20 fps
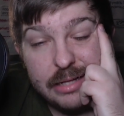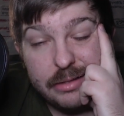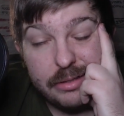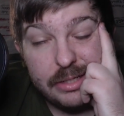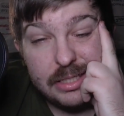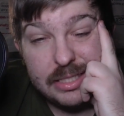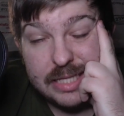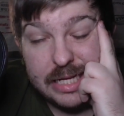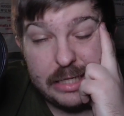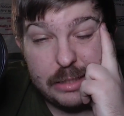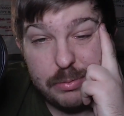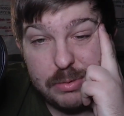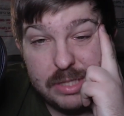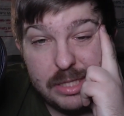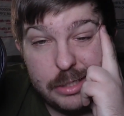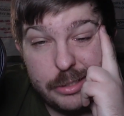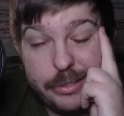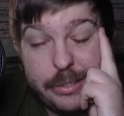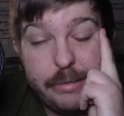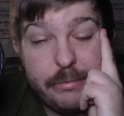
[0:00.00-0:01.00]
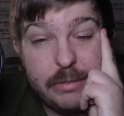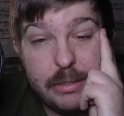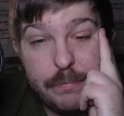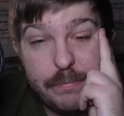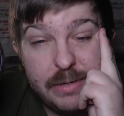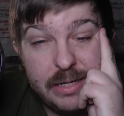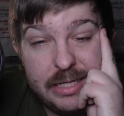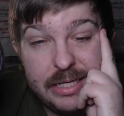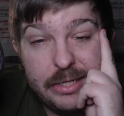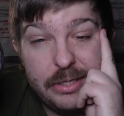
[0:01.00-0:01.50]
At least that's what the Chiefs
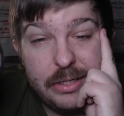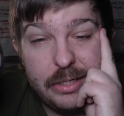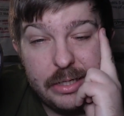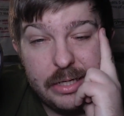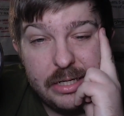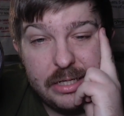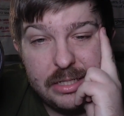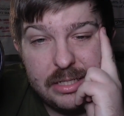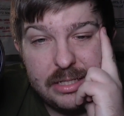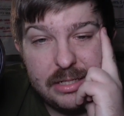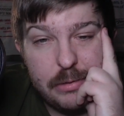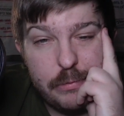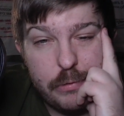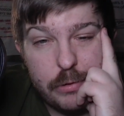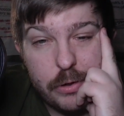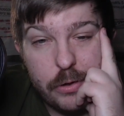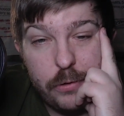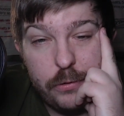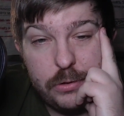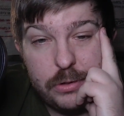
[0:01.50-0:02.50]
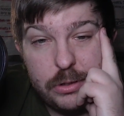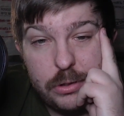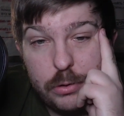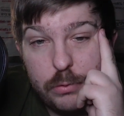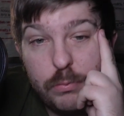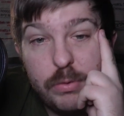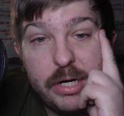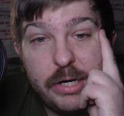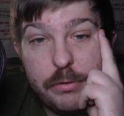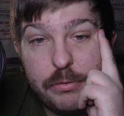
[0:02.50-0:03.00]
have been telling us in regards
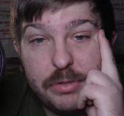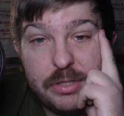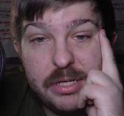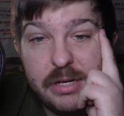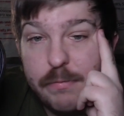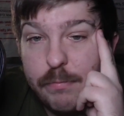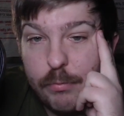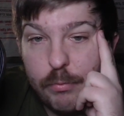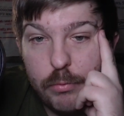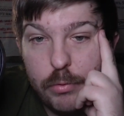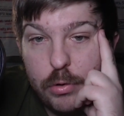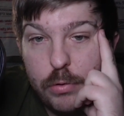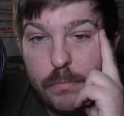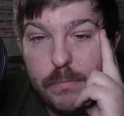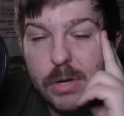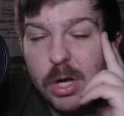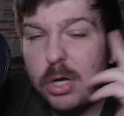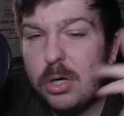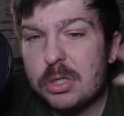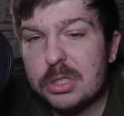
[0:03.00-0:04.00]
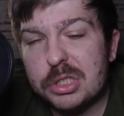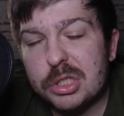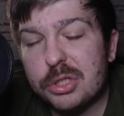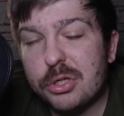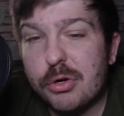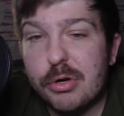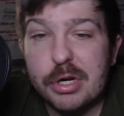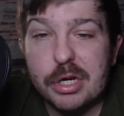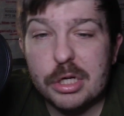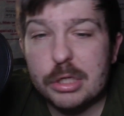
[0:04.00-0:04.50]
to the wide receiver room. Oh, it's a
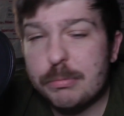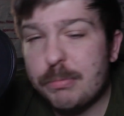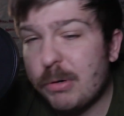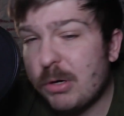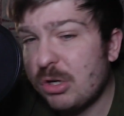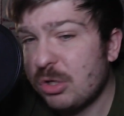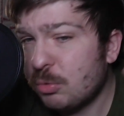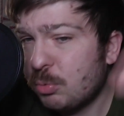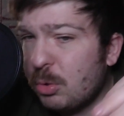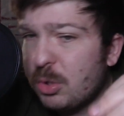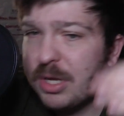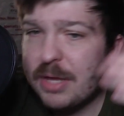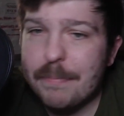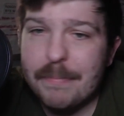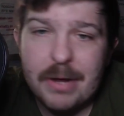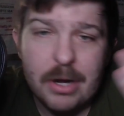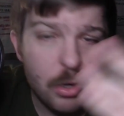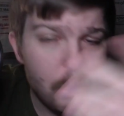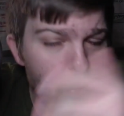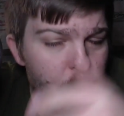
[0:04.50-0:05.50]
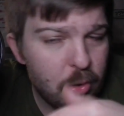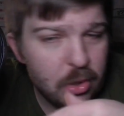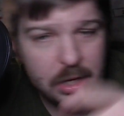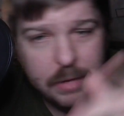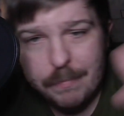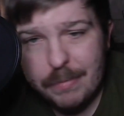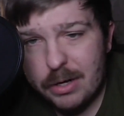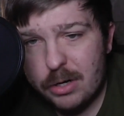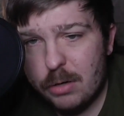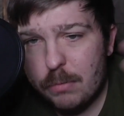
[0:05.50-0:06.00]
learning experience. We'll get better. We'll
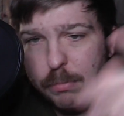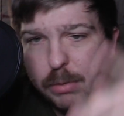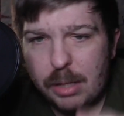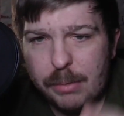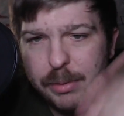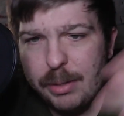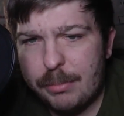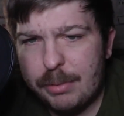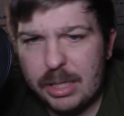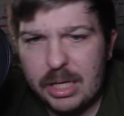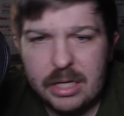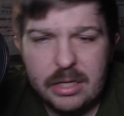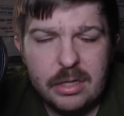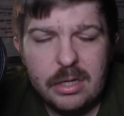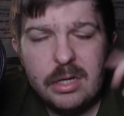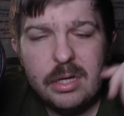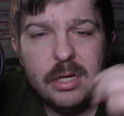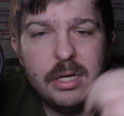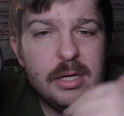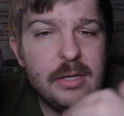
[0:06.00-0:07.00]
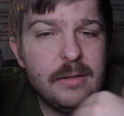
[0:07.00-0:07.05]
get better. Blah, blah, blah.